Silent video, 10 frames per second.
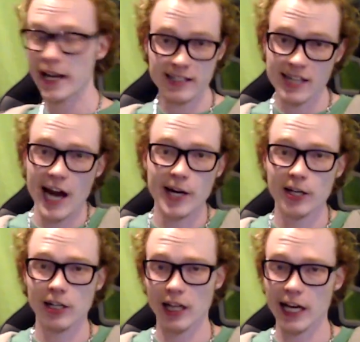my
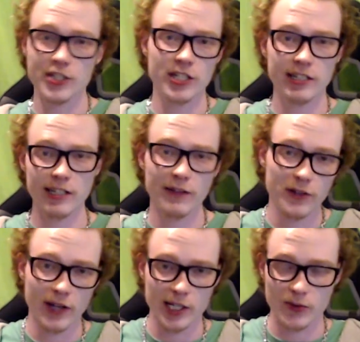entire collection
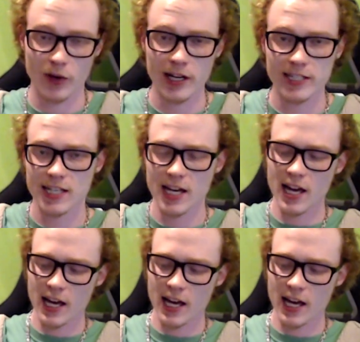if you guys want.